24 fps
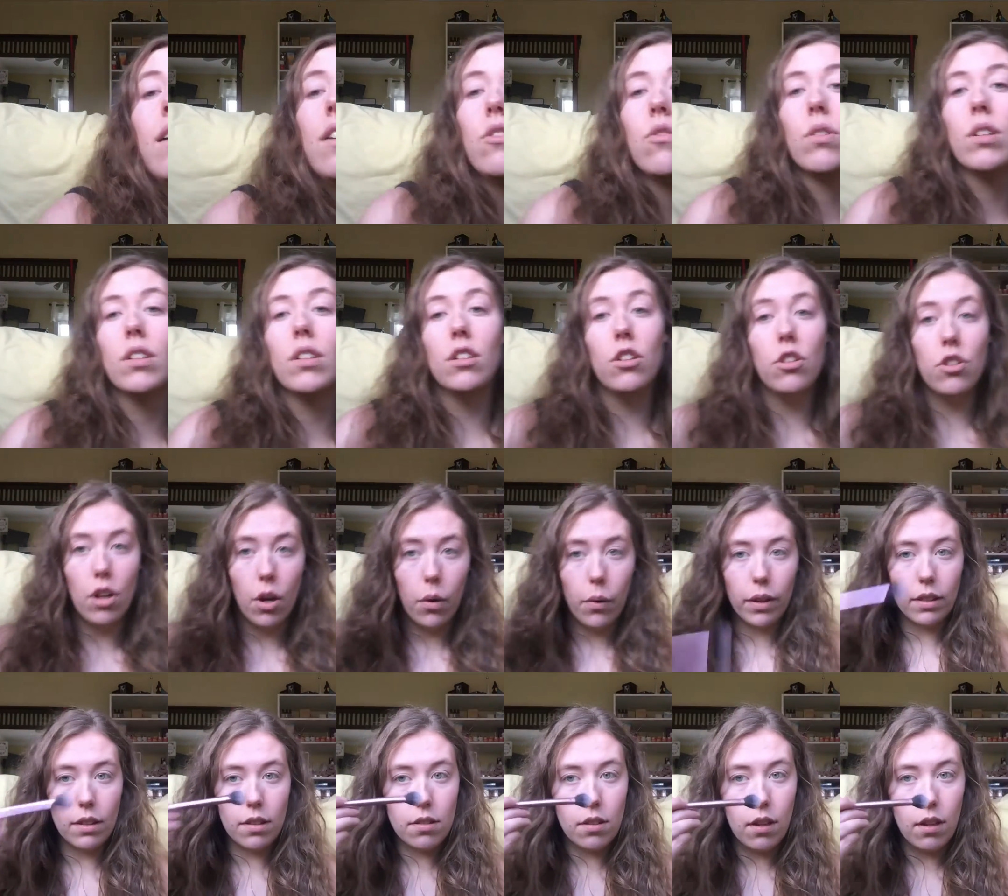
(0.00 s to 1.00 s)
is really
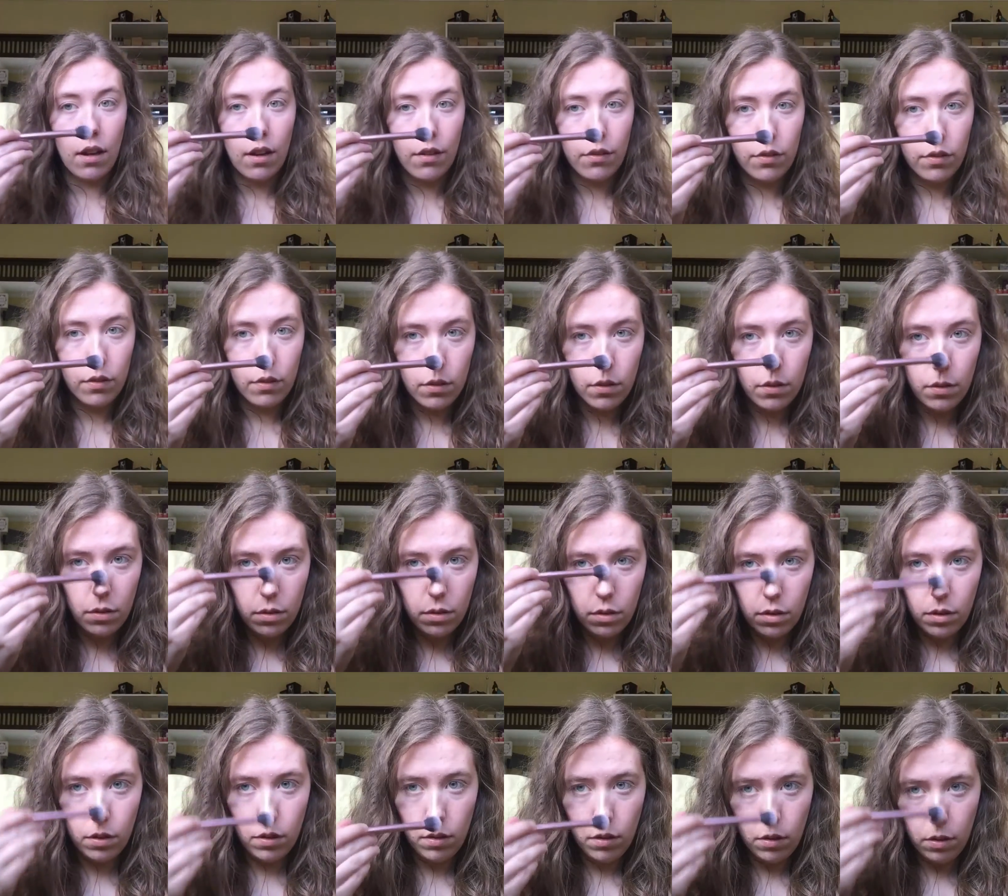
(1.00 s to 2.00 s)
showing this off.
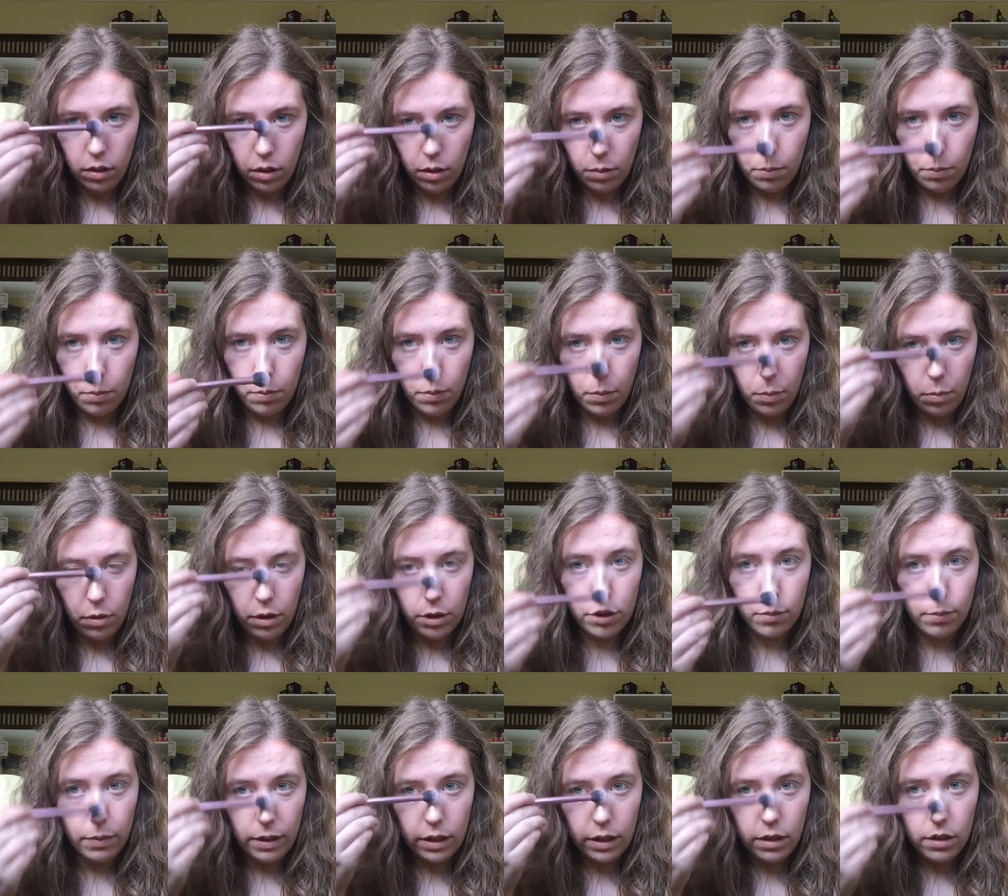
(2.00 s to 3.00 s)
Up the bridge
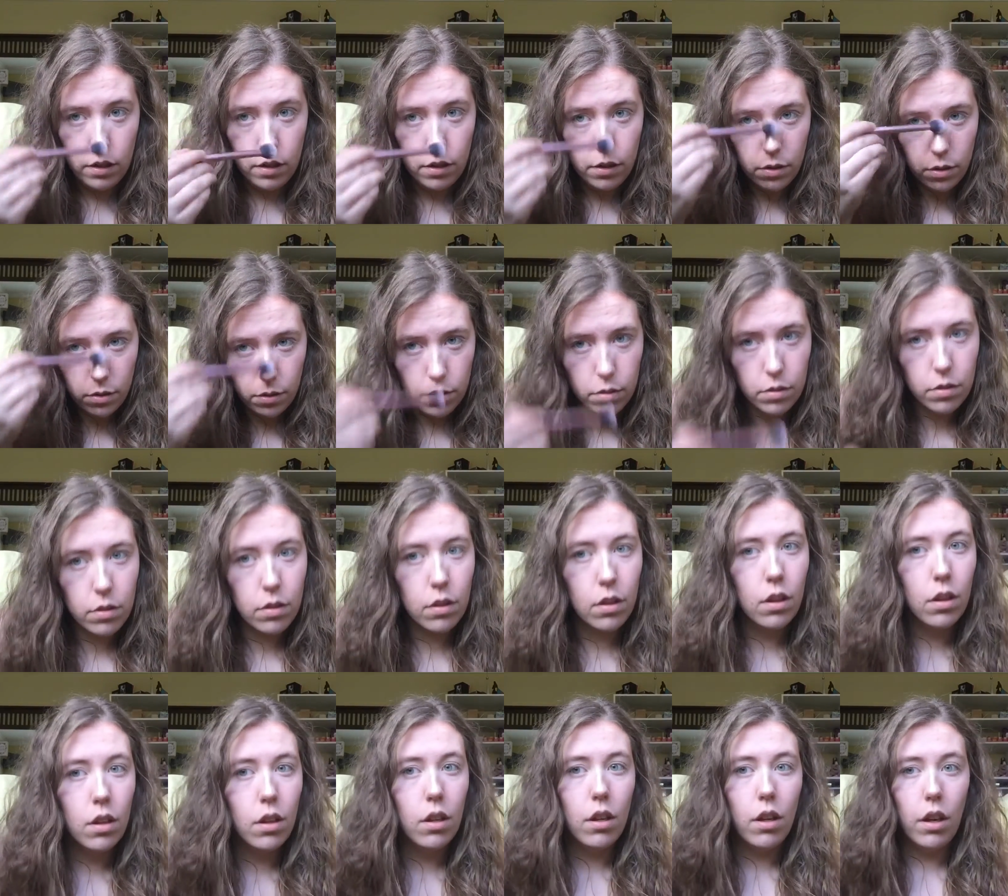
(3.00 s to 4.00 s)
of my nose.
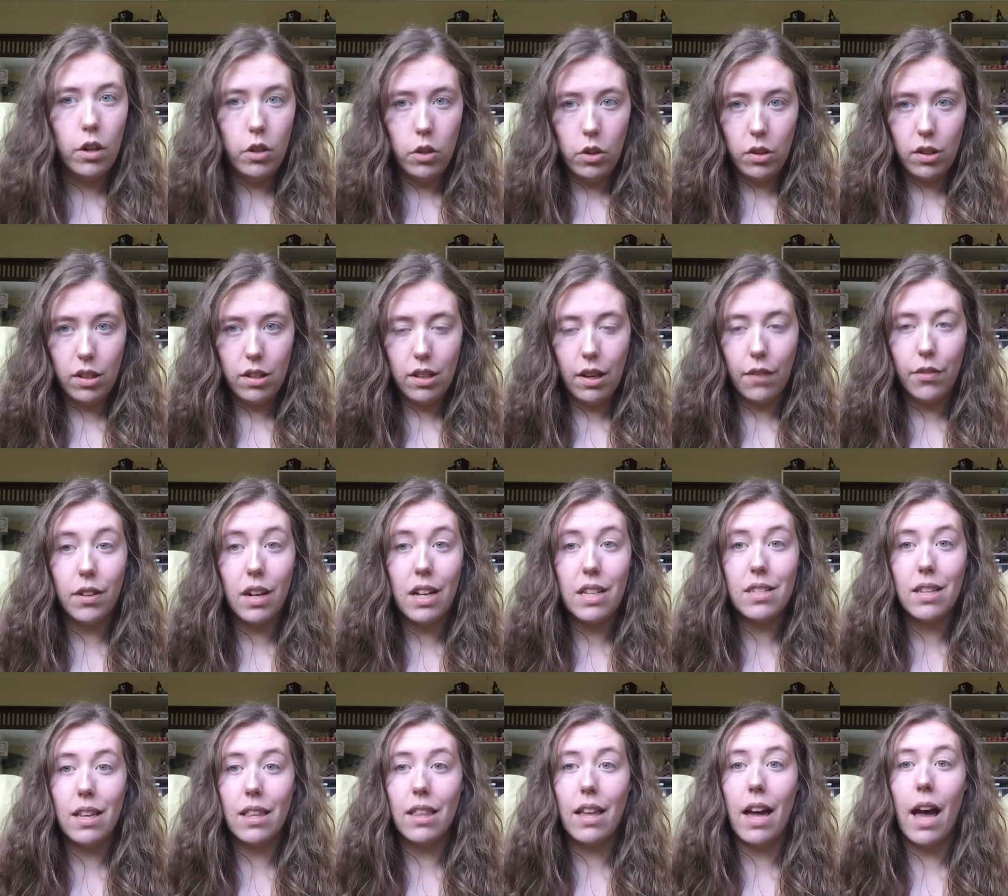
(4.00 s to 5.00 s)
And you can definitely
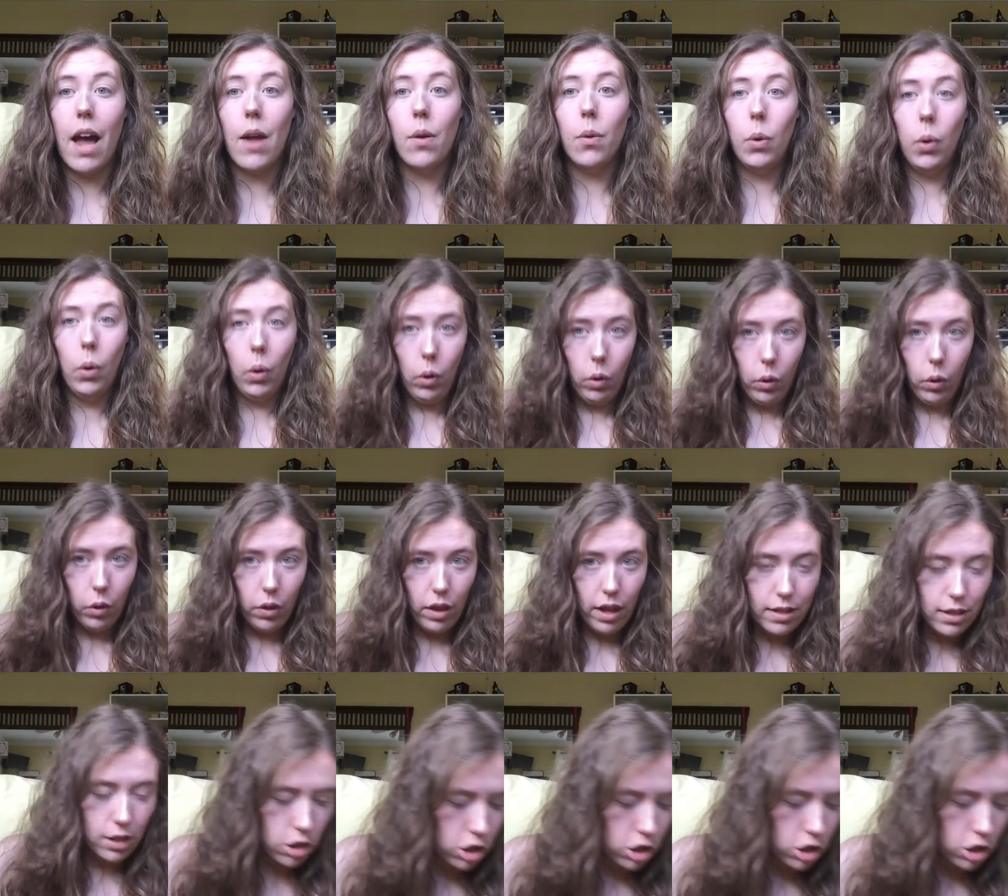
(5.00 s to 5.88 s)
see that. Whoo, that's a